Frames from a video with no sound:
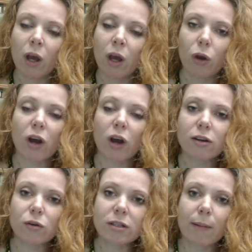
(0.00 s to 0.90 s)
who talked
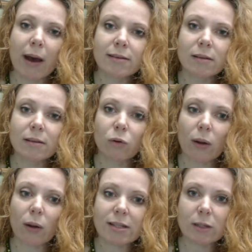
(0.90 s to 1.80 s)
to us about some
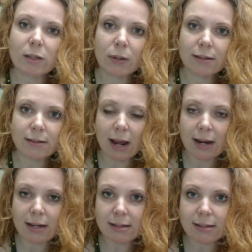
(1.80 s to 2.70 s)
great recipes and
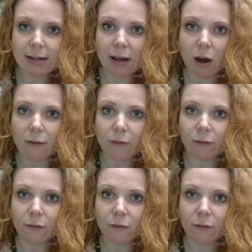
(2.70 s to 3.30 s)
ideas to get off of